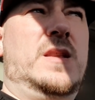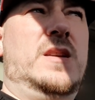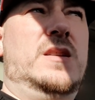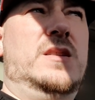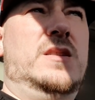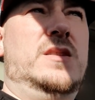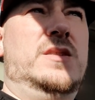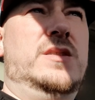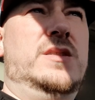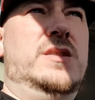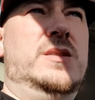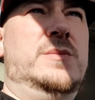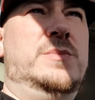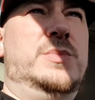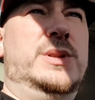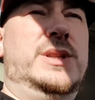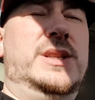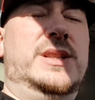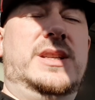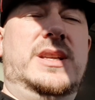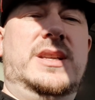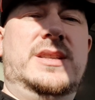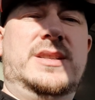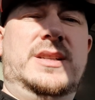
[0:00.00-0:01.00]
I put the
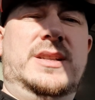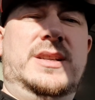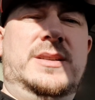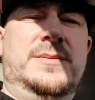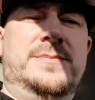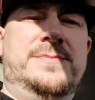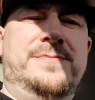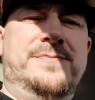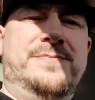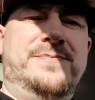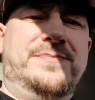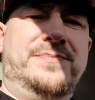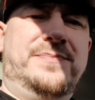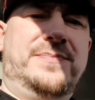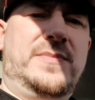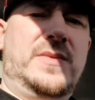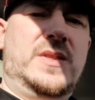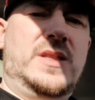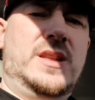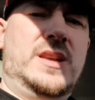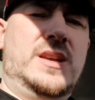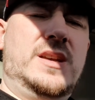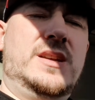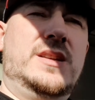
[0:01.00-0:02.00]
diesel in,
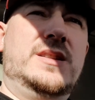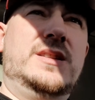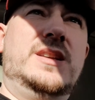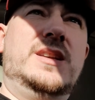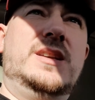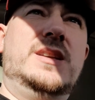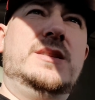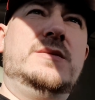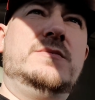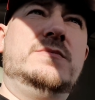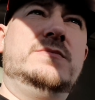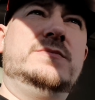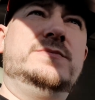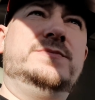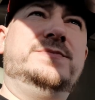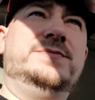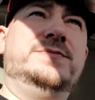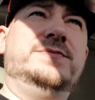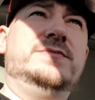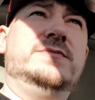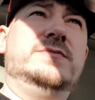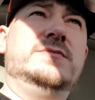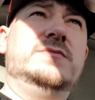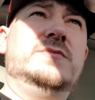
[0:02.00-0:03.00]
and then
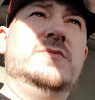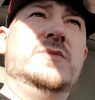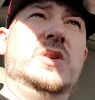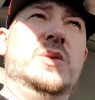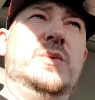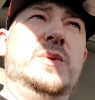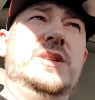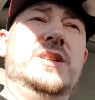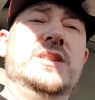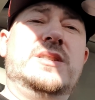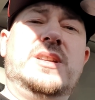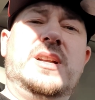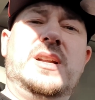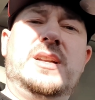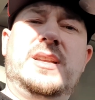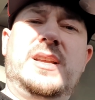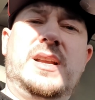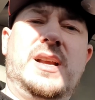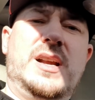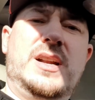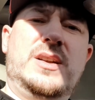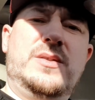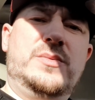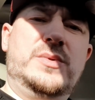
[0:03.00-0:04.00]
I went to start the
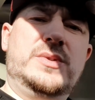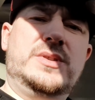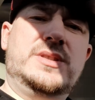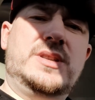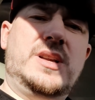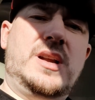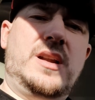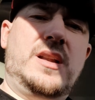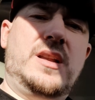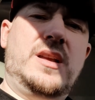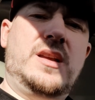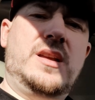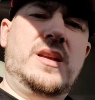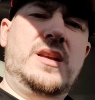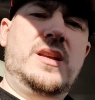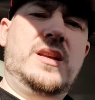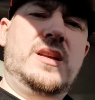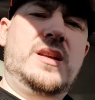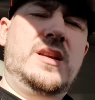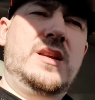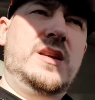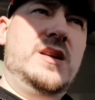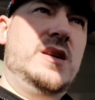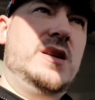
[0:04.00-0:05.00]
car, and it wouldn't start.
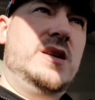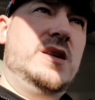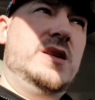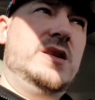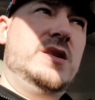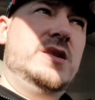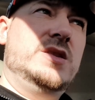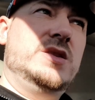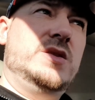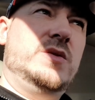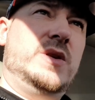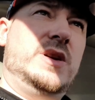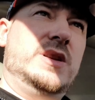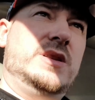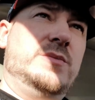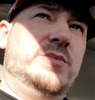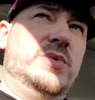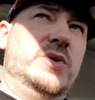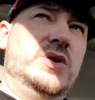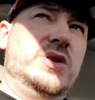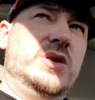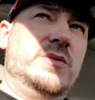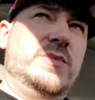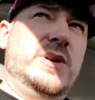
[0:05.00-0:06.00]
So I had to
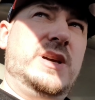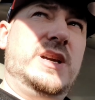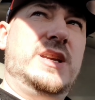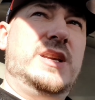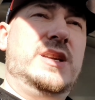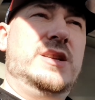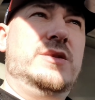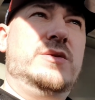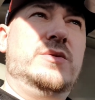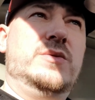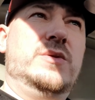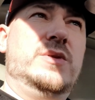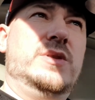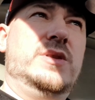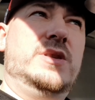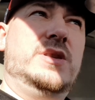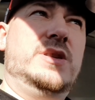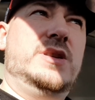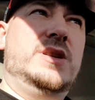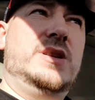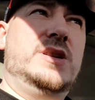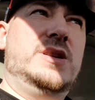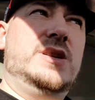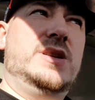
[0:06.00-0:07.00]
push it back into
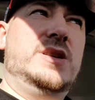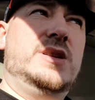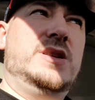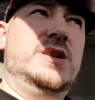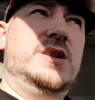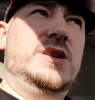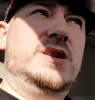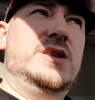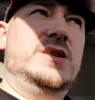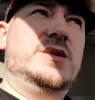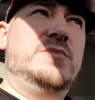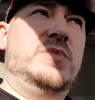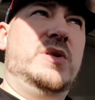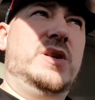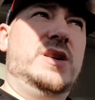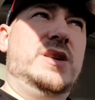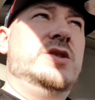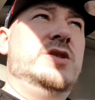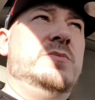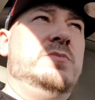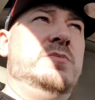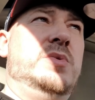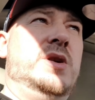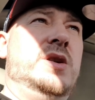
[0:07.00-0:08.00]
a spot.
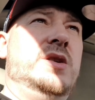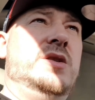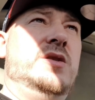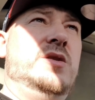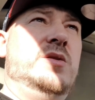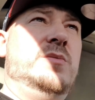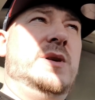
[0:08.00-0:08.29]
Bought a new